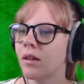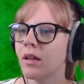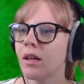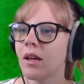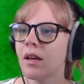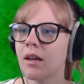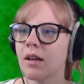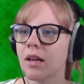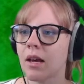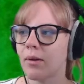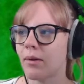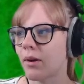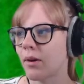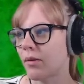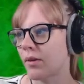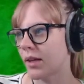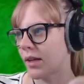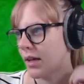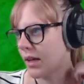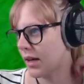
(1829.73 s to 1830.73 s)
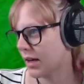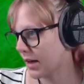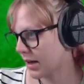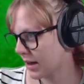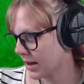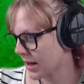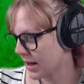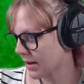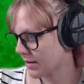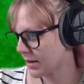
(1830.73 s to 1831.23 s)
Yeah, okay, we don't really need
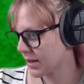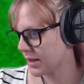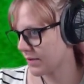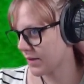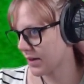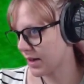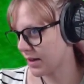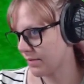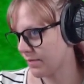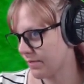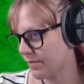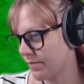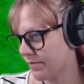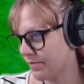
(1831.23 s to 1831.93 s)
any of that. That's fine.